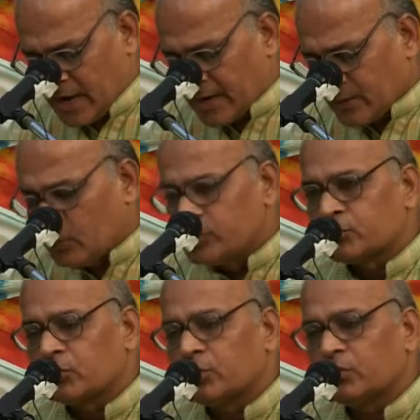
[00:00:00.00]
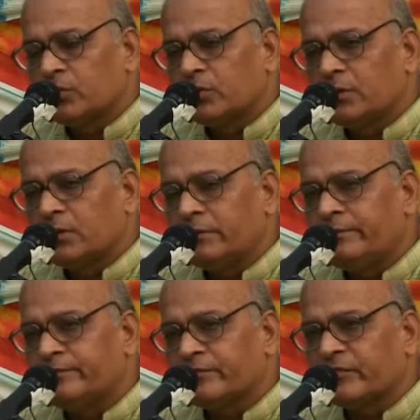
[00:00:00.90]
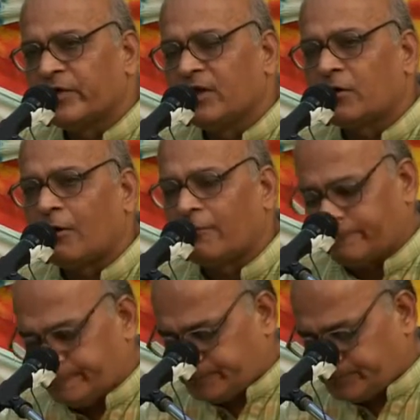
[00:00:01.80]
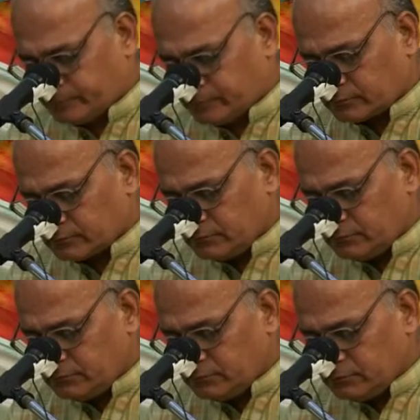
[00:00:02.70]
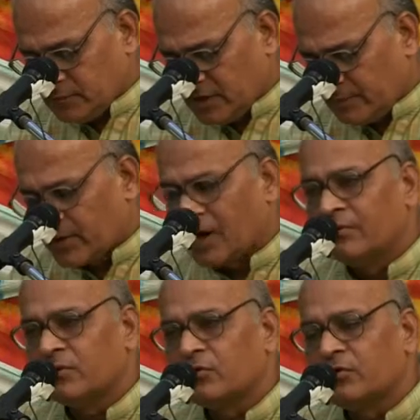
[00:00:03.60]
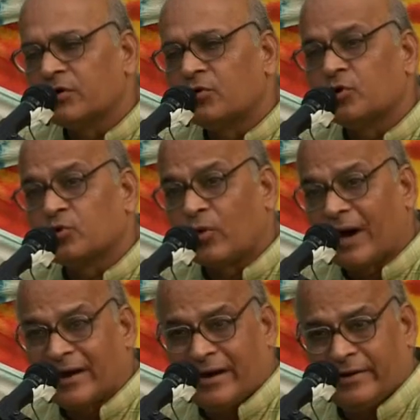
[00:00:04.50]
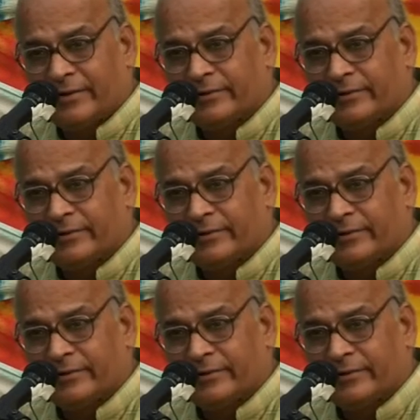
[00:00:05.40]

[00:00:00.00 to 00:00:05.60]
I also think of the Brahmakund Gurdwara,